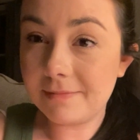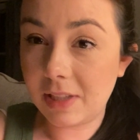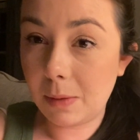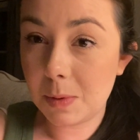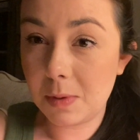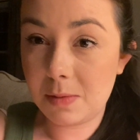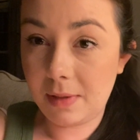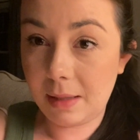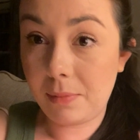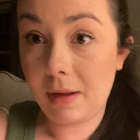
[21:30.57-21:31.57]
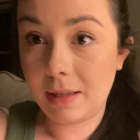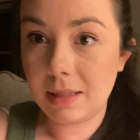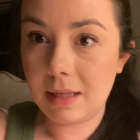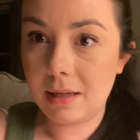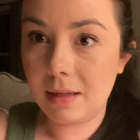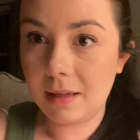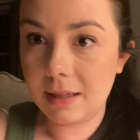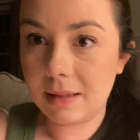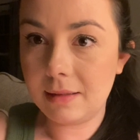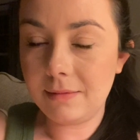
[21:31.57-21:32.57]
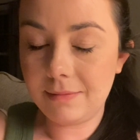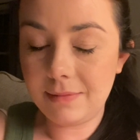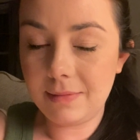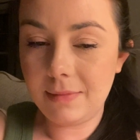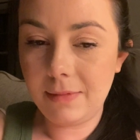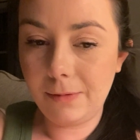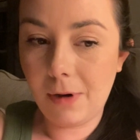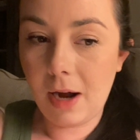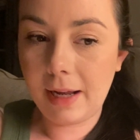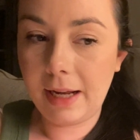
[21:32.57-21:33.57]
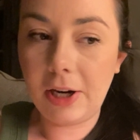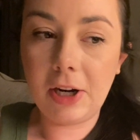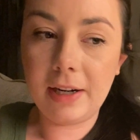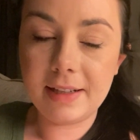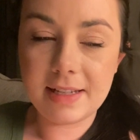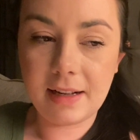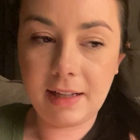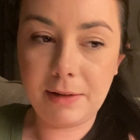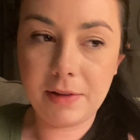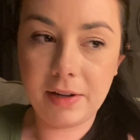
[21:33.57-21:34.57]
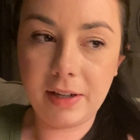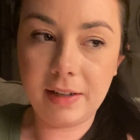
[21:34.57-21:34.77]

I'm supposed to be like plugged in and like rocking her and snuggling with her.